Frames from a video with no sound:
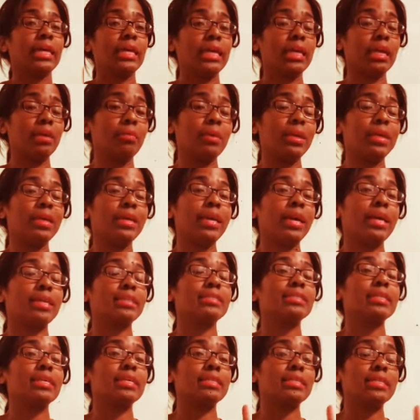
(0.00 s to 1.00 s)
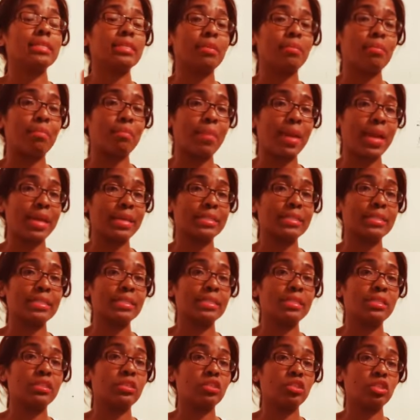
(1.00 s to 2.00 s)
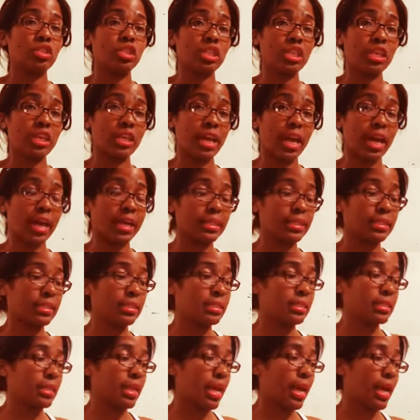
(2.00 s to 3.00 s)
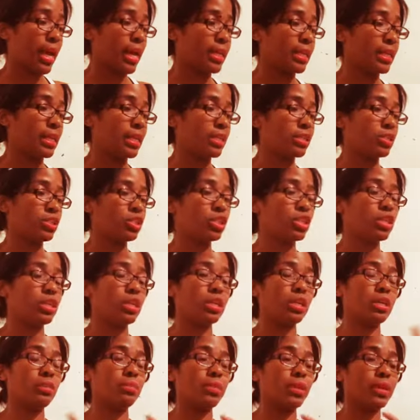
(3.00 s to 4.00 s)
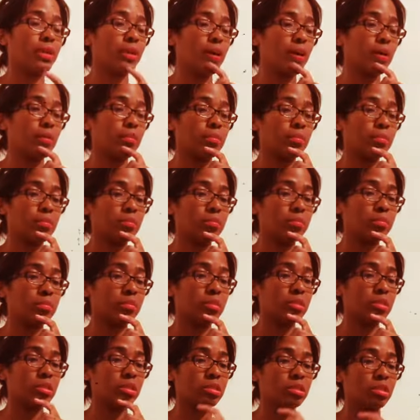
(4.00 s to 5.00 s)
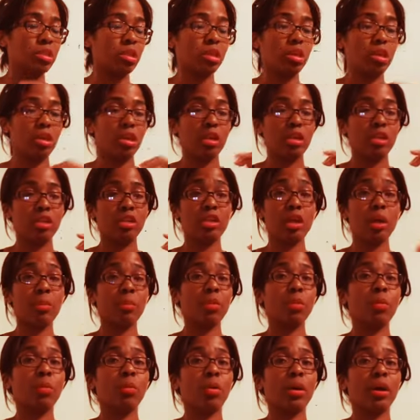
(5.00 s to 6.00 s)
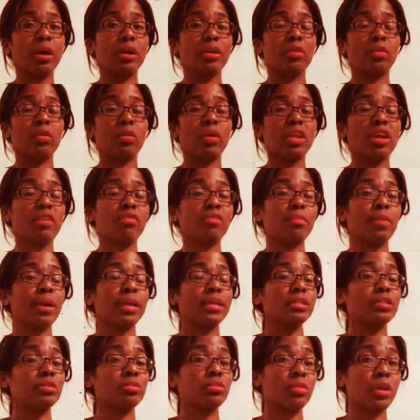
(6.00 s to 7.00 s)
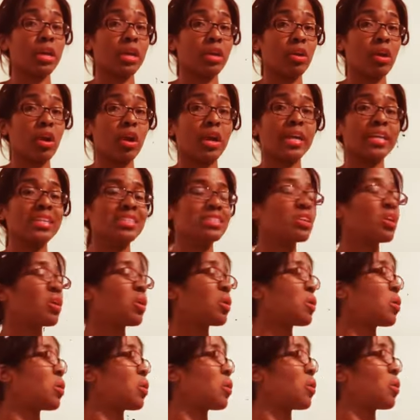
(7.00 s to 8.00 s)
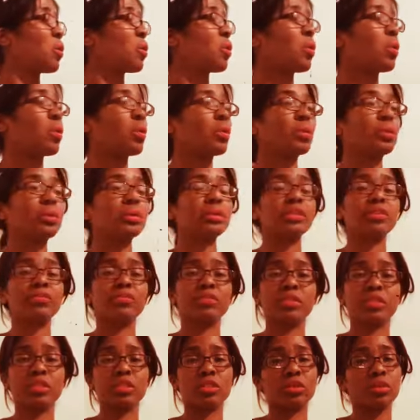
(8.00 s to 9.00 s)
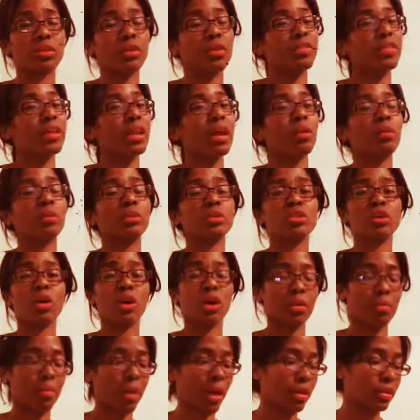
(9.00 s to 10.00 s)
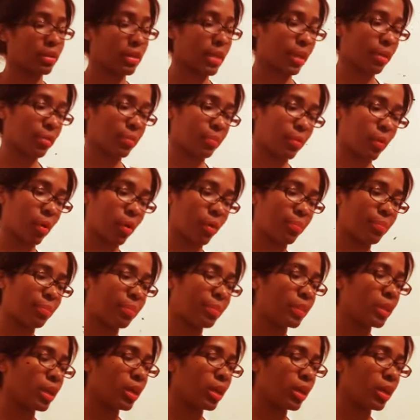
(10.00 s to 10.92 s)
Kimmy gets into the mess she gets and she becomes number one on everybody's radar. It's a whole different story that I will talk about later on.